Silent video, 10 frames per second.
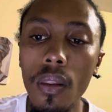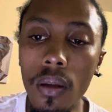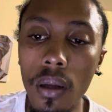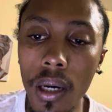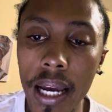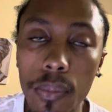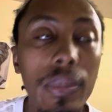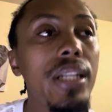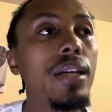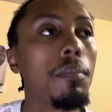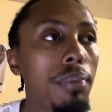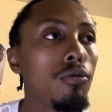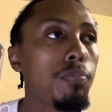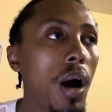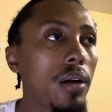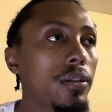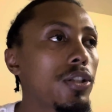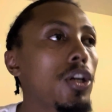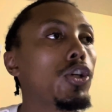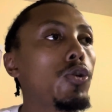Right, meaning both
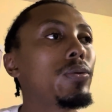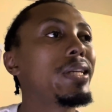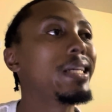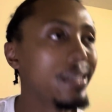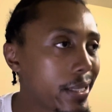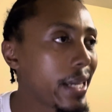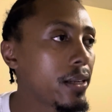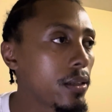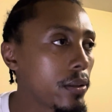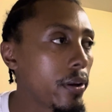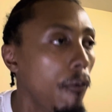parties should intend